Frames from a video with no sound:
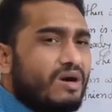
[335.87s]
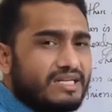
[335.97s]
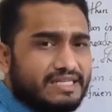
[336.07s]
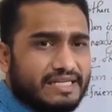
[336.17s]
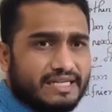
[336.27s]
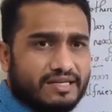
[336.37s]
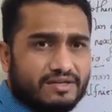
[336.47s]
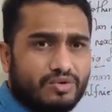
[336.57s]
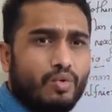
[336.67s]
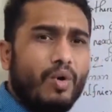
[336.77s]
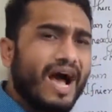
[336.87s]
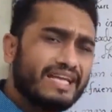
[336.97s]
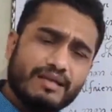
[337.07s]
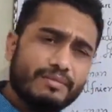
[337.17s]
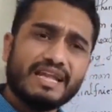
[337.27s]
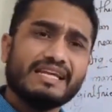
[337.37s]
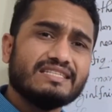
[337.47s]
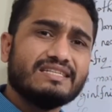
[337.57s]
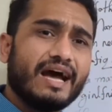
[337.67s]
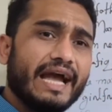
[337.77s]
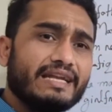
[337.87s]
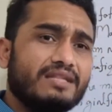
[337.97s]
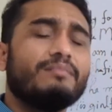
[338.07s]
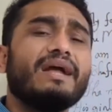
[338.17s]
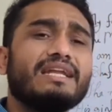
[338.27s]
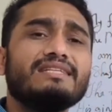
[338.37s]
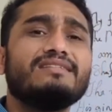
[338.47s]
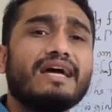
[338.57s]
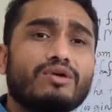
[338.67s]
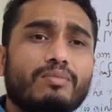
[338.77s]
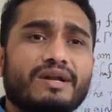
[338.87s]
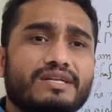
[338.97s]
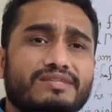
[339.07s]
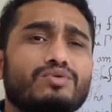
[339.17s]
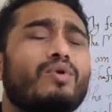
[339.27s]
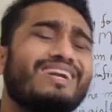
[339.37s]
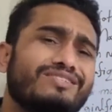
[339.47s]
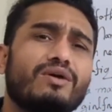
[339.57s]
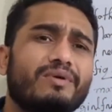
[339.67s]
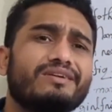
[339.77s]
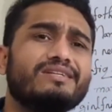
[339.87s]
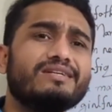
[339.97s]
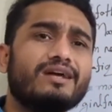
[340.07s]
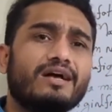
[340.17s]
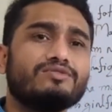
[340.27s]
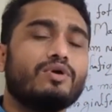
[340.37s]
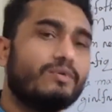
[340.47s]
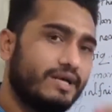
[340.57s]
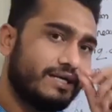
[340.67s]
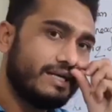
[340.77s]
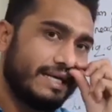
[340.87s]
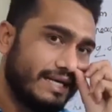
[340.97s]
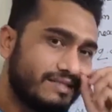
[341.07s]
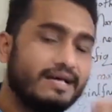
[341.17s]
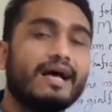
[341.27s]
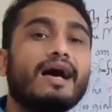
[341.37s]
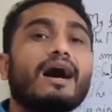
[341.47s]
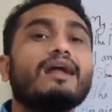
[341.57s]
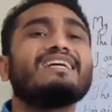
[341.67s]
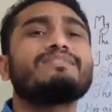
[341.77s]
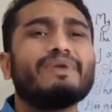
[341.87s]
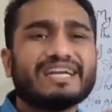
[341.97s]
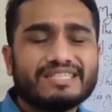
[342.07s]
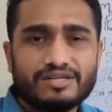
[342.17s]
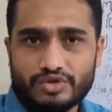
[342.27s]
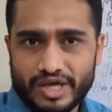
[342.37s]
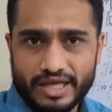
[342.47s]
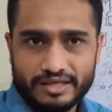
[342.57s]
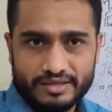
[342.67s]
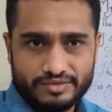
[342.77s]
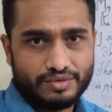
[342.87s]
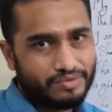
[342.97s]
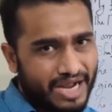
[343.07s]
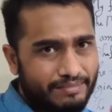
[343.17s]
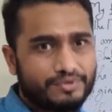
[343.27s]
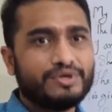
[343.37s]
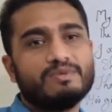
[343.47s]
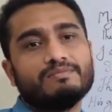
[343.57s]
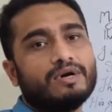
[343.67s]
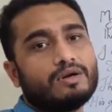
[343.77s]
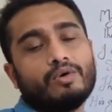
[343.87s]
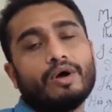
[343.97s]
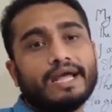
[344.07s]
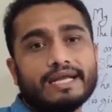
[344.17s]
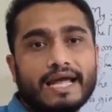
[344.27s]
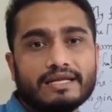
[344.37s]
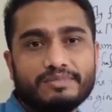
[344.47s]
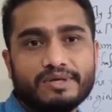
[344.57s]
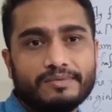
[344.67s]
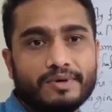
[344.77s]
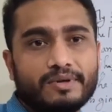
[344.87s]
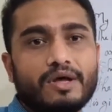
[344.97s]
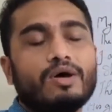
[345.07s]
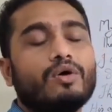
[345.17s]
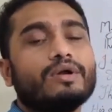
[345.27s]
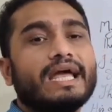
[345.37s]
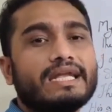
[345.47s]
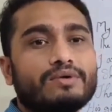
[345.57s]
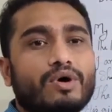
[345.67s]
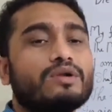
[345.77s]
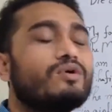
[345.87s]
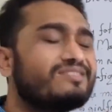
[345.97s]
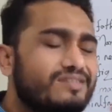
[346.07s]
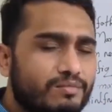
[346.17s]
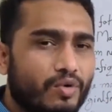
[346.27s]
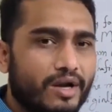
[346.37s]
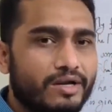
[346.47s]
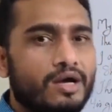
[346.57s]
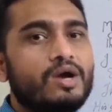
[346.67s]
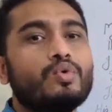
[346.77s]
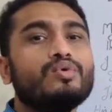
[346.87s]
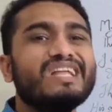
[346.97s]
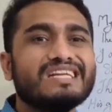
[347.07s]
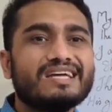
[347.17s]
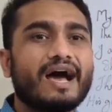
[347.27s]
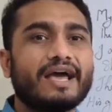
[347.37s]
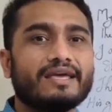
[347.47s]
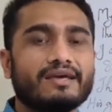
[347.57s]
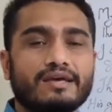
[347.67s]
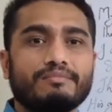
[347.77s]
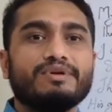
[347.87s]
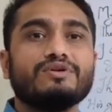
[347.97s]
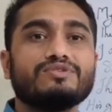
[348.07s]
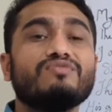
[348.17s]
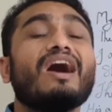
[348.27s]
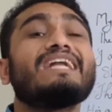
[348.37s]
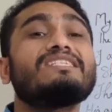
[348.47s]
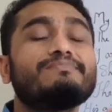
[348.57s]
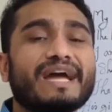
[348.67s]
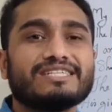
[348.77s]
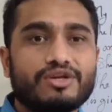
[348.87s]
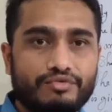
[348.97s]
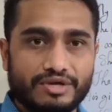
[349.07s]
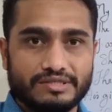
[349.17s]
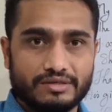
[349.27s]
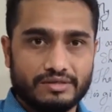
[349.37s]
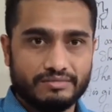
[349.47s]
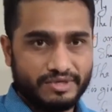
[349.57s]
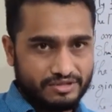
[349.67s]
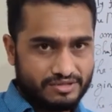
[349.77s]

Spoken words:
overeating. So why the man is died? The man is died overeating. So what is overeating? So overeating is unexpected thing. So you have to remember, when any people or anyone or someone will die because of unexpected reason,